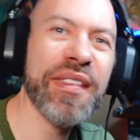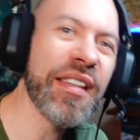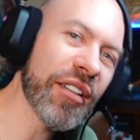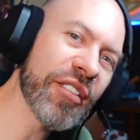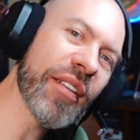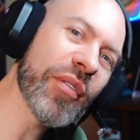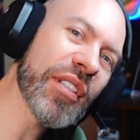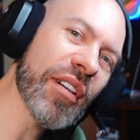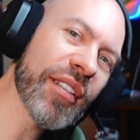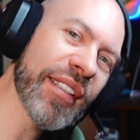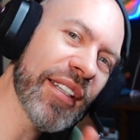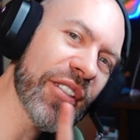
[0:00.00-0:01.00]
Dr. David
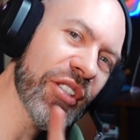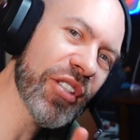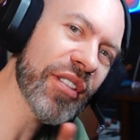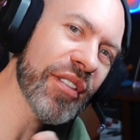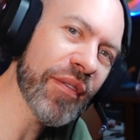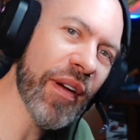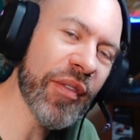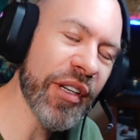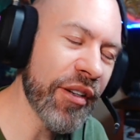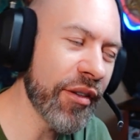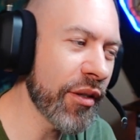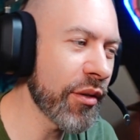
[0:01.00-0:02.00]
StarTouch, Survivor
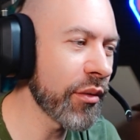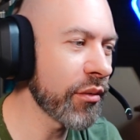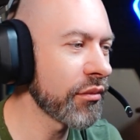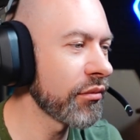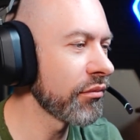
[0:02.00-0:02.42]
Hero.